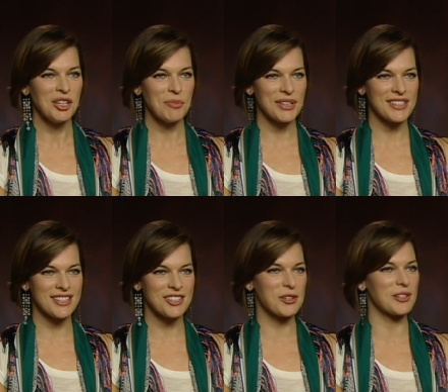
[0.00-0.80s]
because
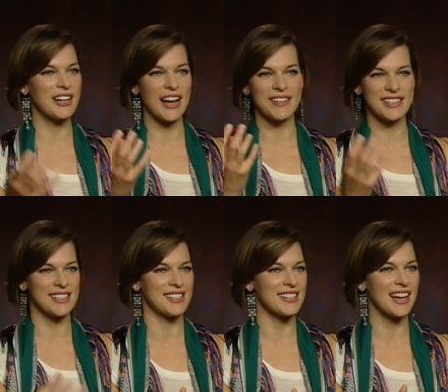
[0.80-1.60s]
it started out as
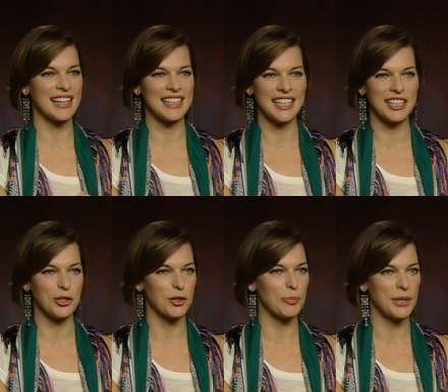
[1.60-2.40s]
this tiny
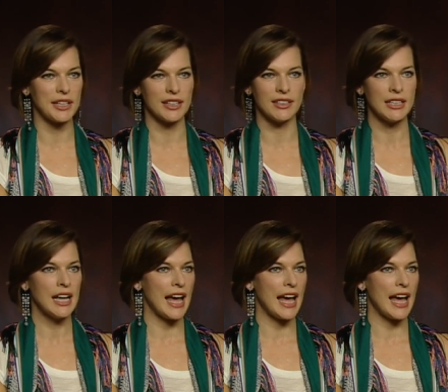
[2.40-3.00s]
European